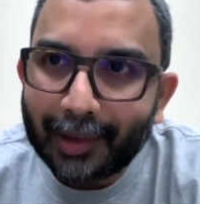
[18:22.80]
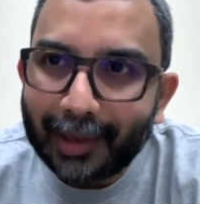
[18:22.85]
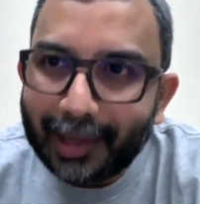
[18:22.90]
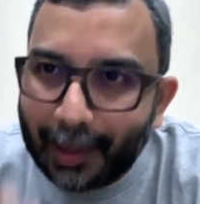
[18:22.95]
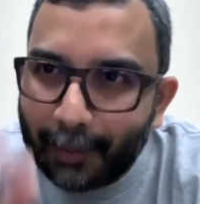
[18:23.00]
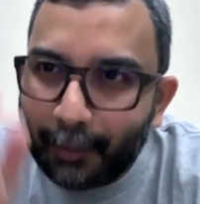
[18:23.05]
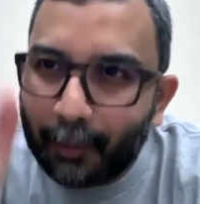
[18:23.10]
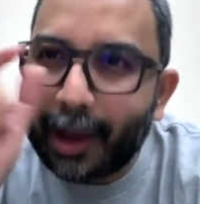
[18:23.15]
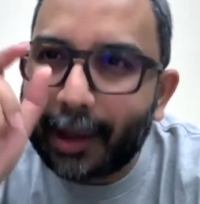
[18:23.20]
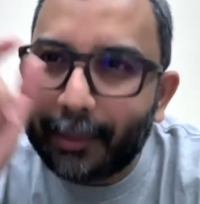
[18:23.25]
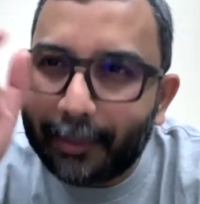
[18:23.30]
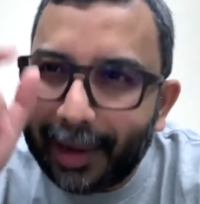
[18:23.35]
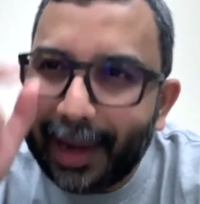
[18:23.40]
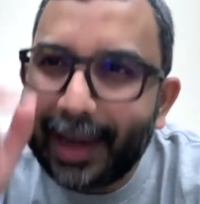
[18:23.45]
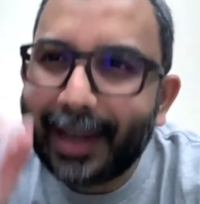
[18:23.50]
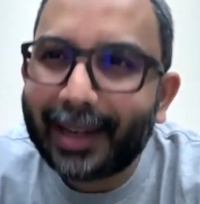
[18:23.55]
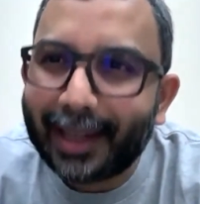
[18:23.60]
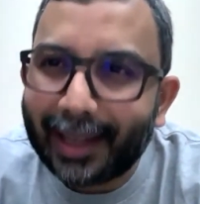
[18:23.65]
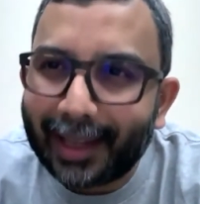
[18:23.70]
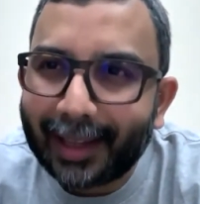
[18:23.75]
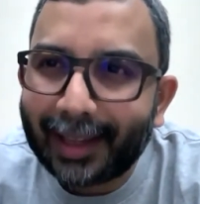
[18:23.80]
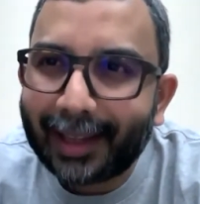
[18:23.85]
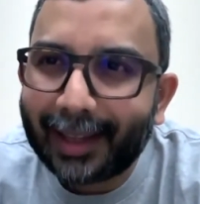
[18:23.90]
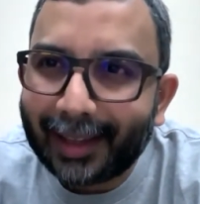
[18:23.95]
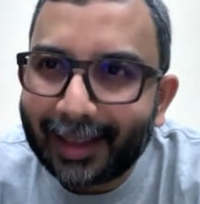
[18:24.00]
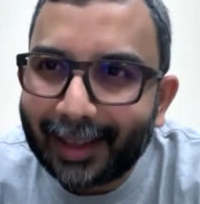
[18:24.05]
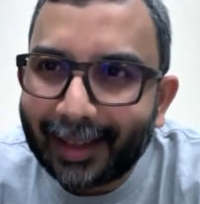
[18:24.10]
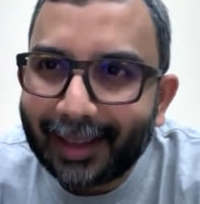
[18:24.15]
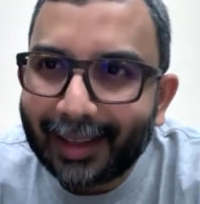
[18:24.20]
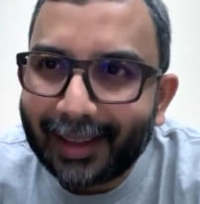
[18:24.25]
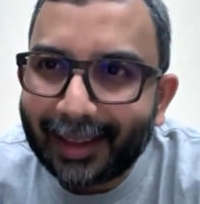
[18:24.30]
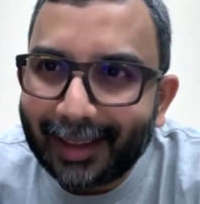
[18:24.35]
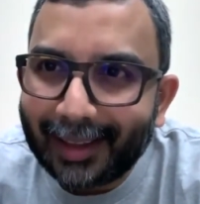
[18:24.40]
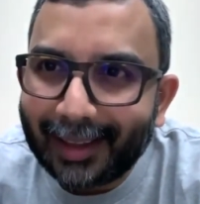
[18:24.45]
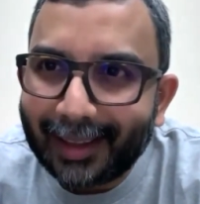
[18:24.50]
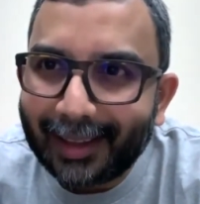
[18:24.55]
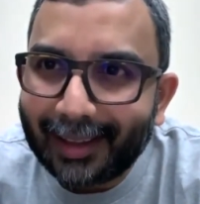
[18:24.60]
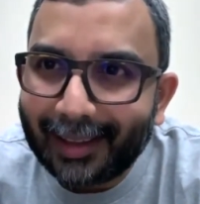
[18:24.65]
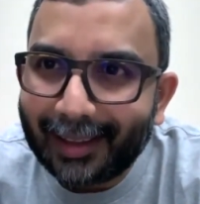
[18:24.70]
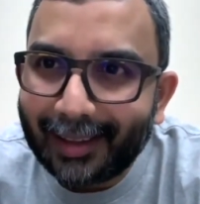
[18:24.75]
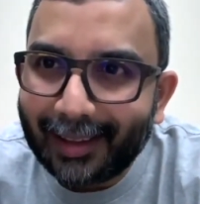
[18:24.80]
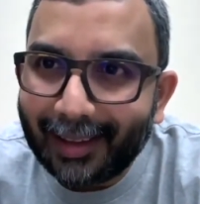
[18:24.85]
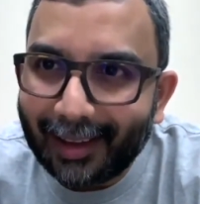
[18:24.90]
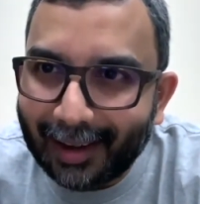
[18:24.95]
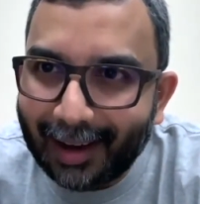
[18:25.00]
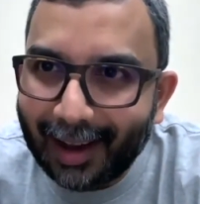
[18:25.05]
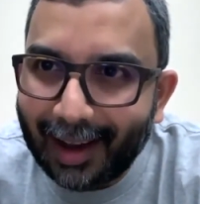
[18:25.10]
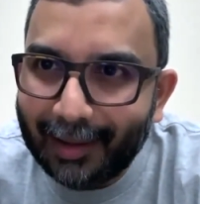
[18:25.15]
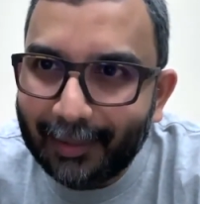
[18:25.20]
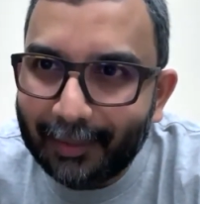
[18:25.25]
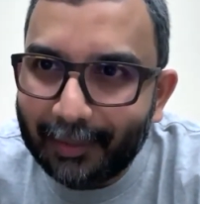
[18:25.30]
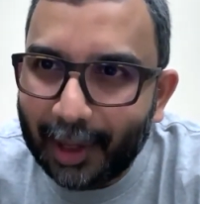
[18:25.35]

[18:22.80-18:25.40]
Keep vibrating. All right?